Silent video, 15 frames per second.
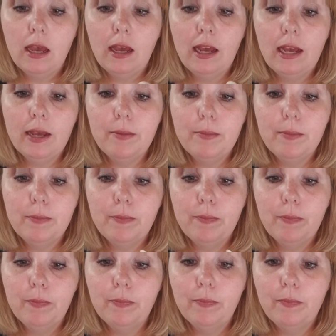Um,
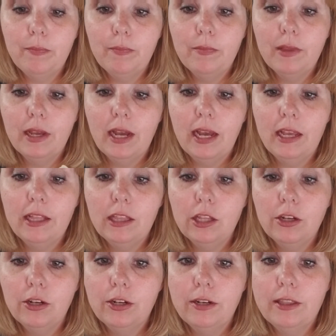I
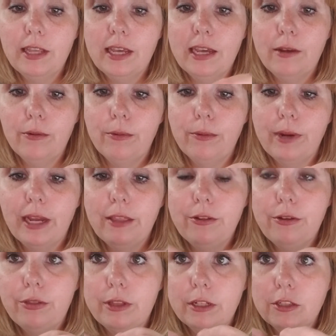learned that
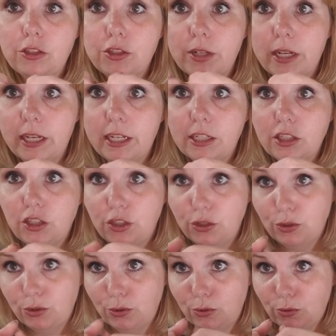rather than trying
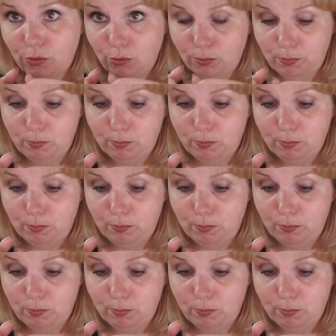to